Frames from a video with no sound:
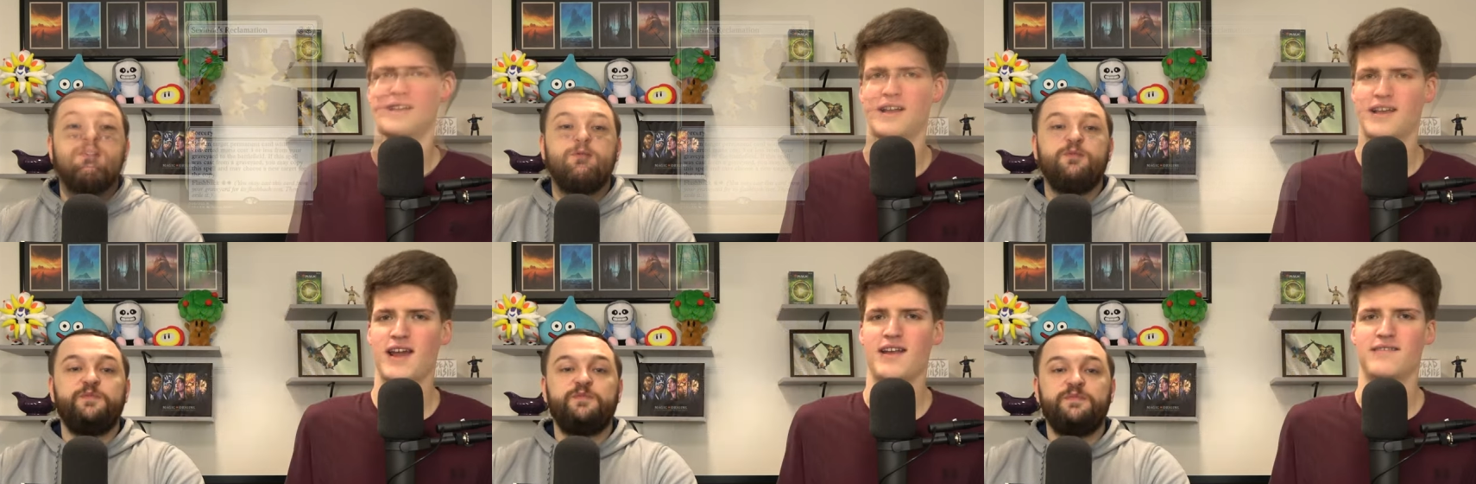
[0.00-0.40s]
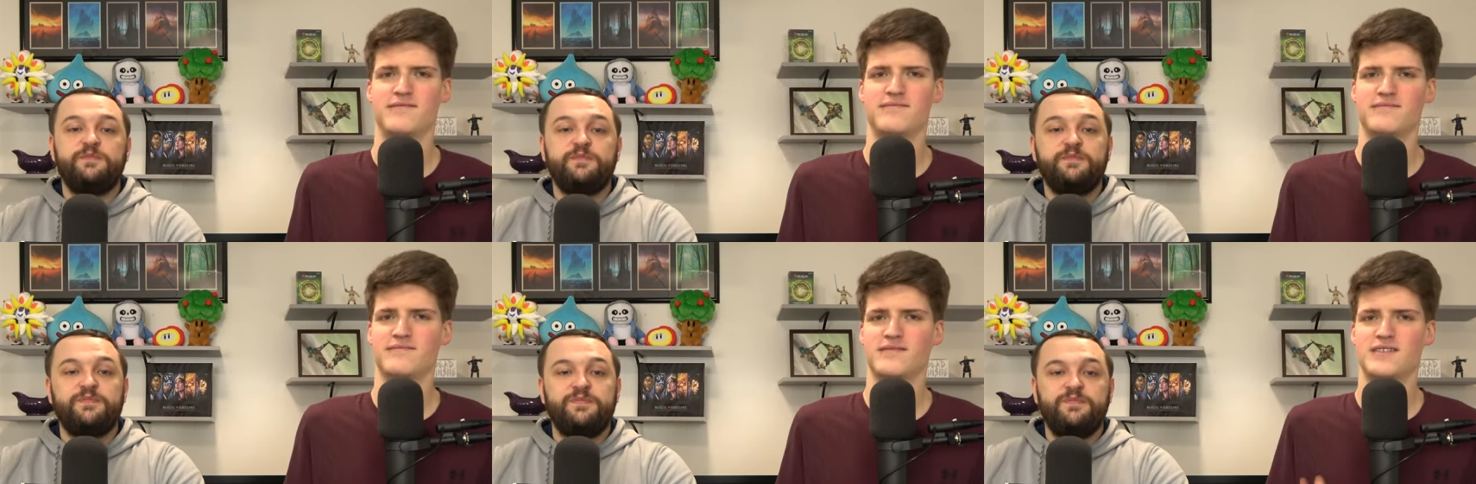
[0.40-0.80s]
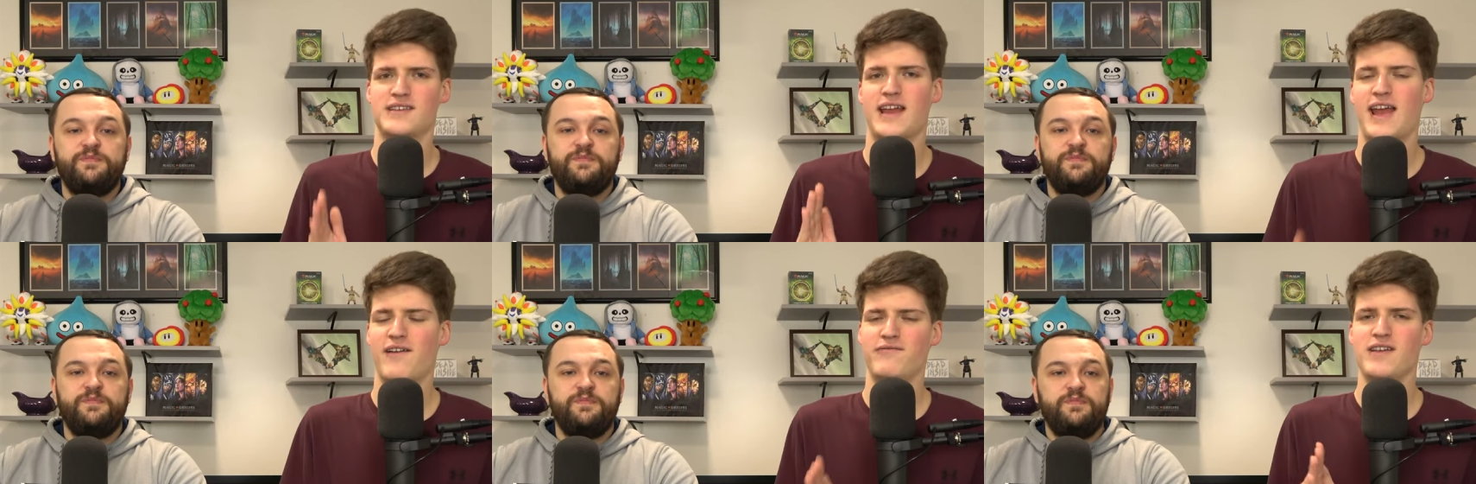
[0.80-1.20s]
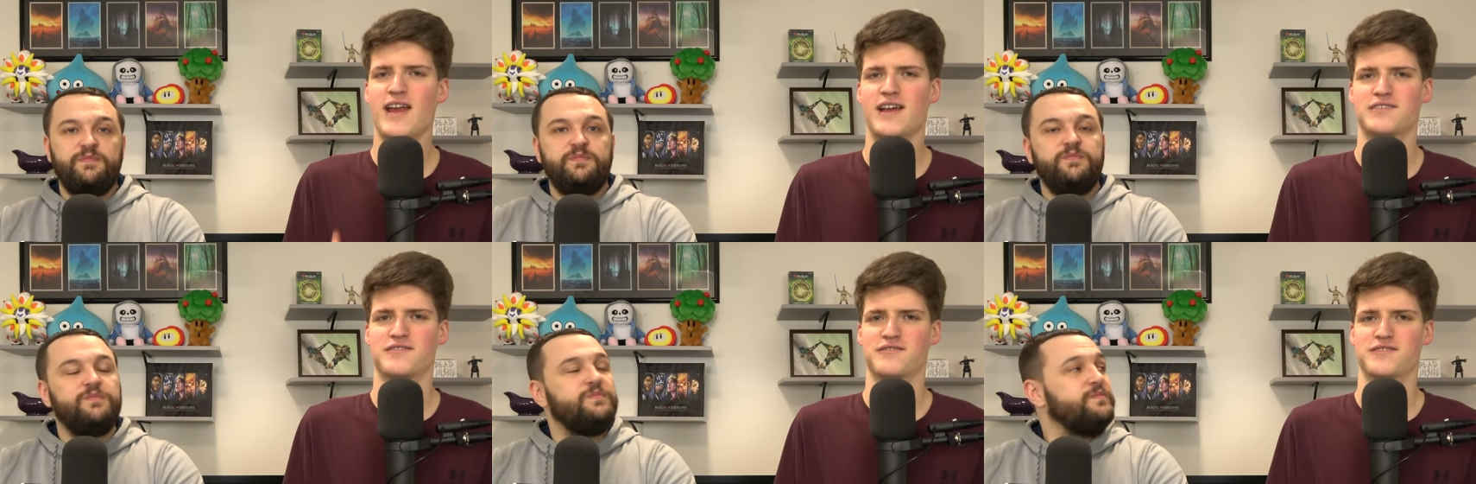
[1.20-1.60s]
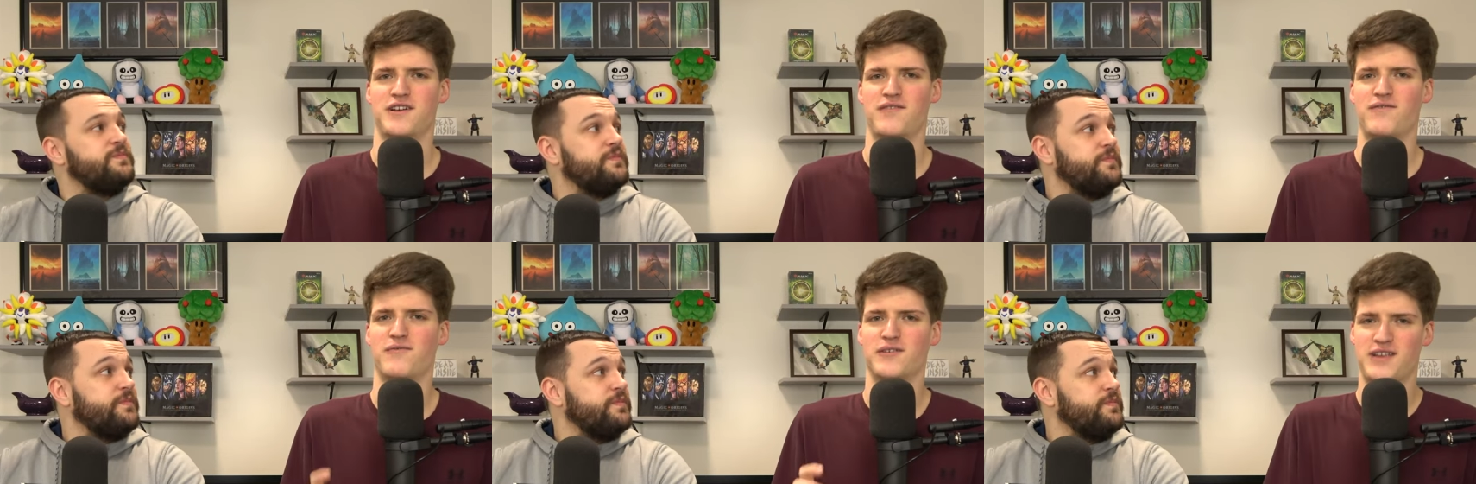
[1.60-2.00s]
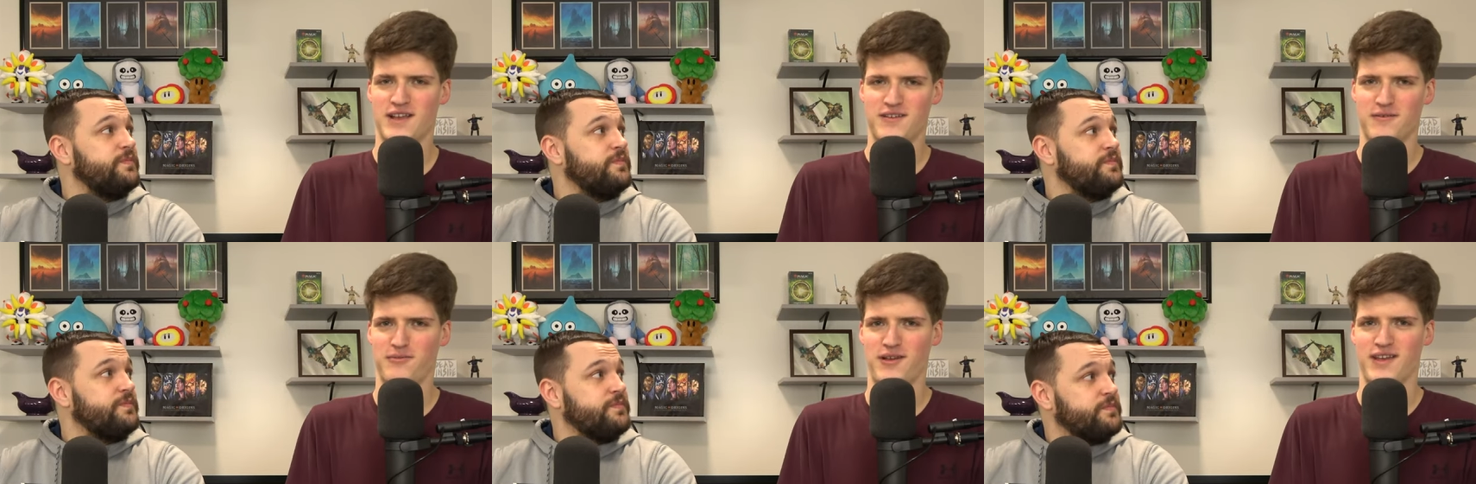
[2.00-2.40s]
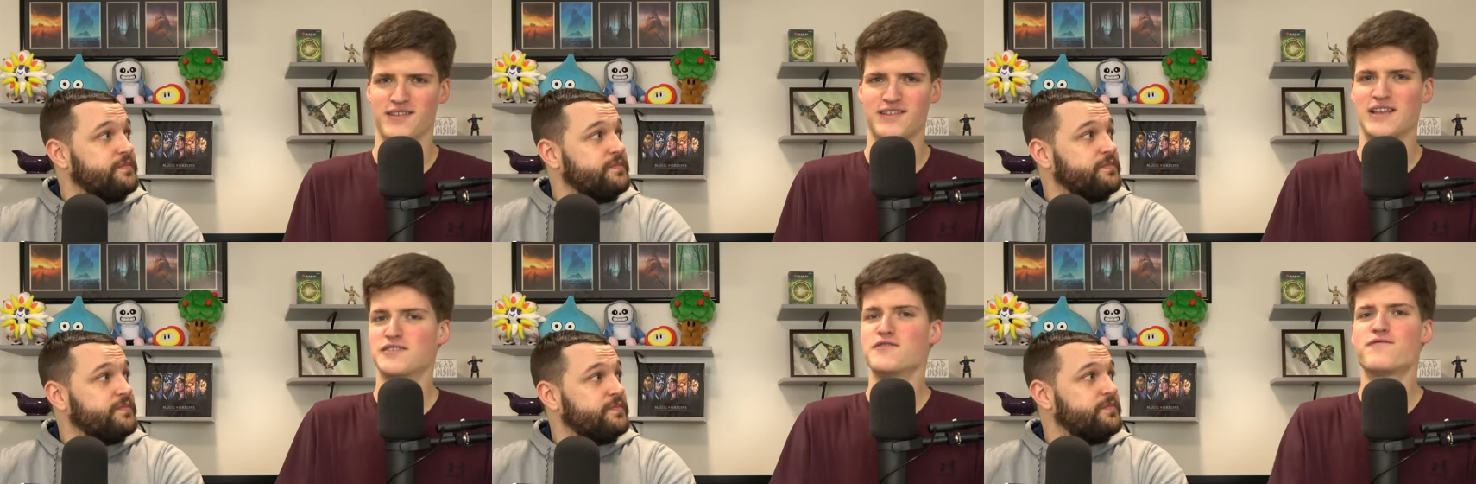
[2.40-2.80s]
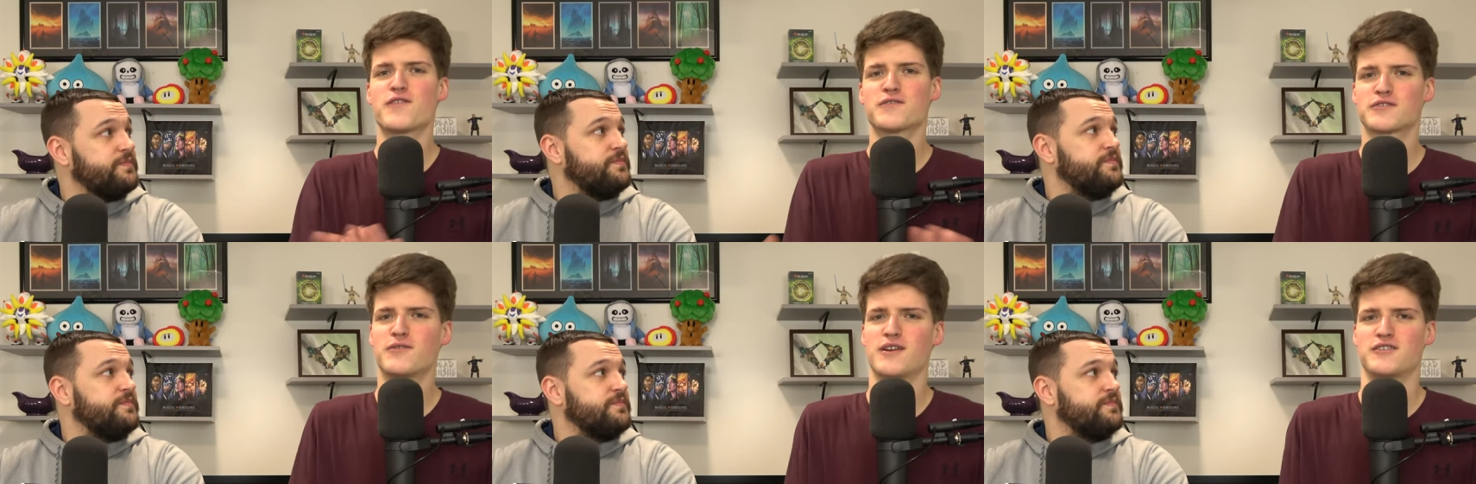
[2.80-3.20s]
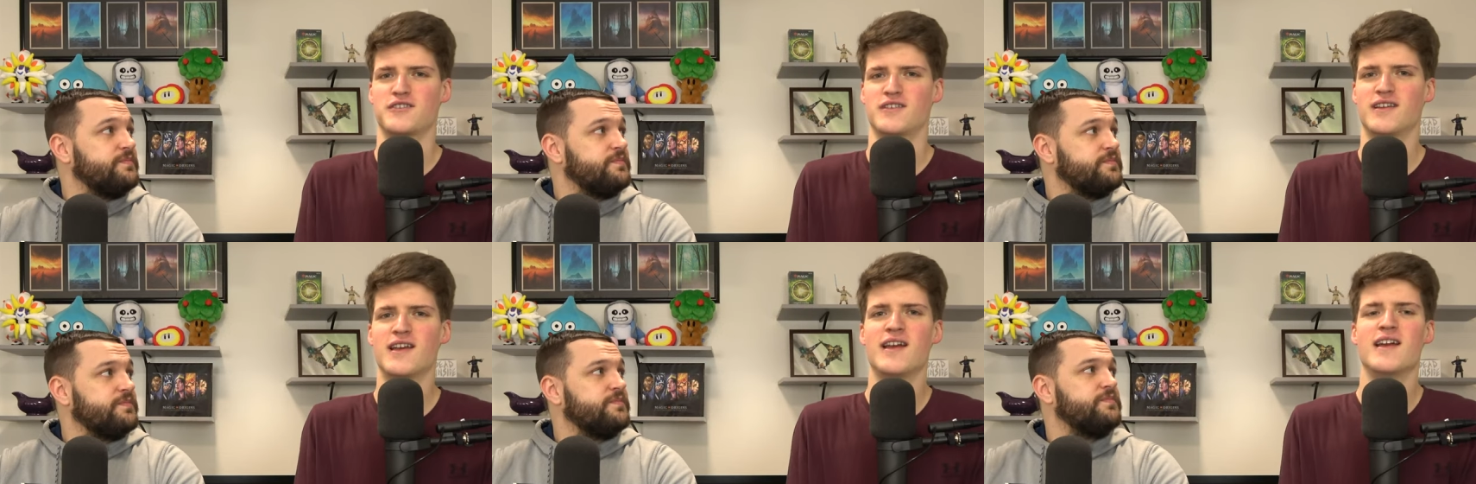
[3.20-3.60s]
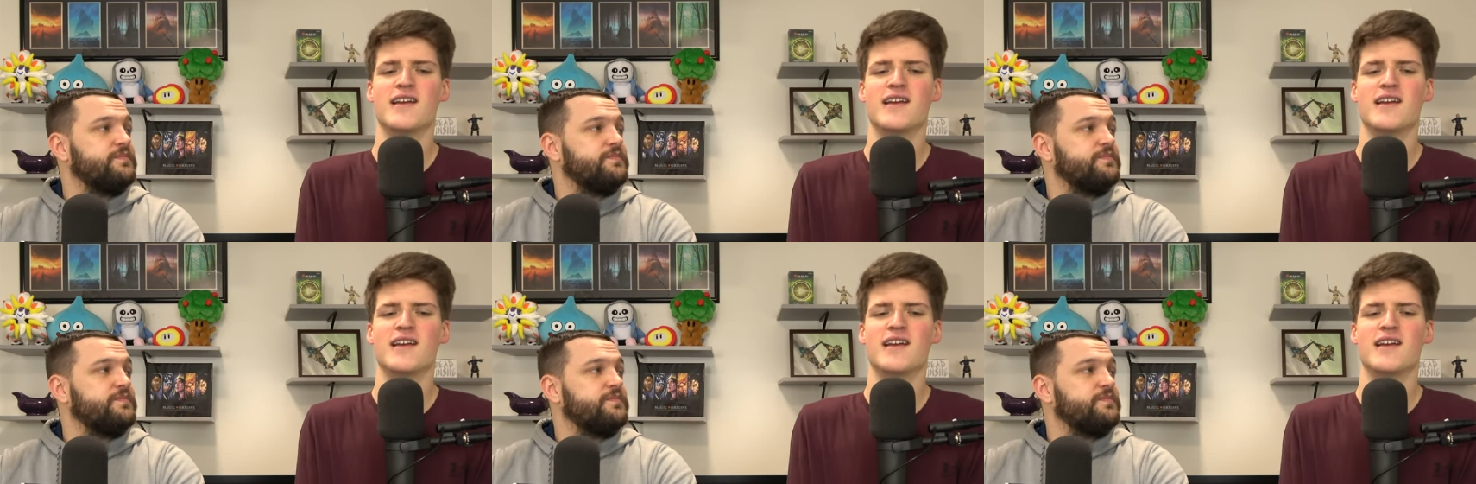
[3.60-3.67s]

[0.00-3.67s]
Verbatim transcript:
Speaker 1: Again, you have to ask yourself what deck you're playing. That's the first question.